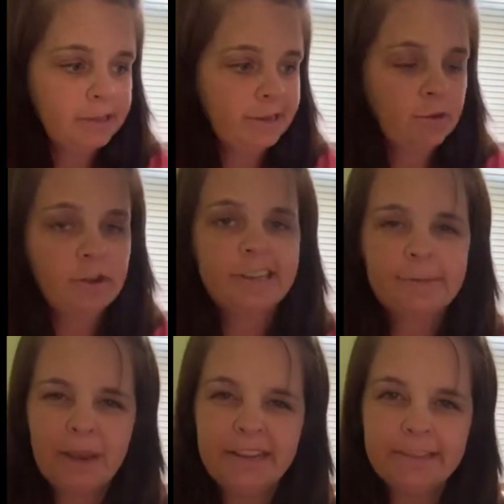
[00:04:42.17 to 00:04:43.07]
so they're
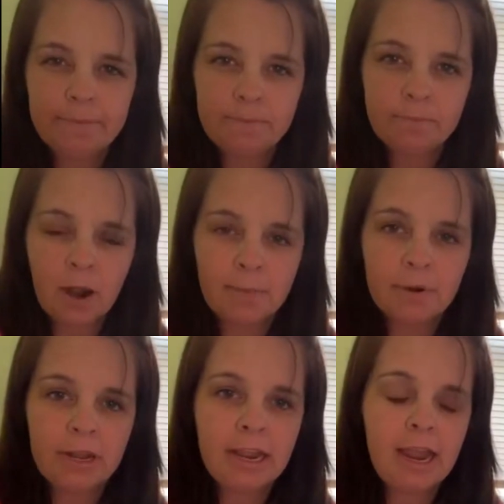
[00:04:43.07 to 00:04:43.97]
spaced
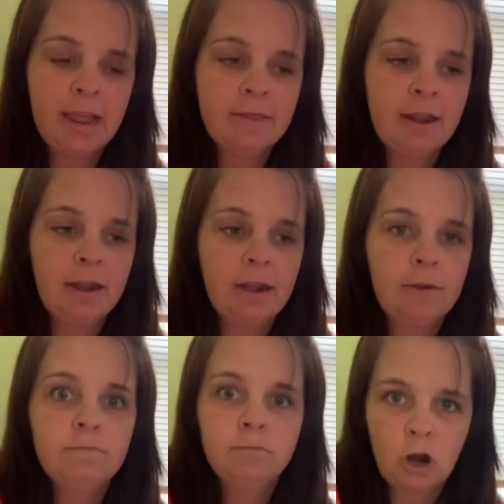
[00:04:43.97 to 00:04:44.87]
properly and they
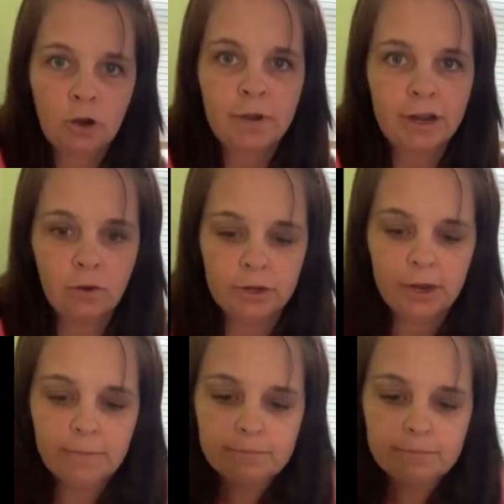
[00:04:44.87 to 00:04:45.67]
aren't wrinkled up.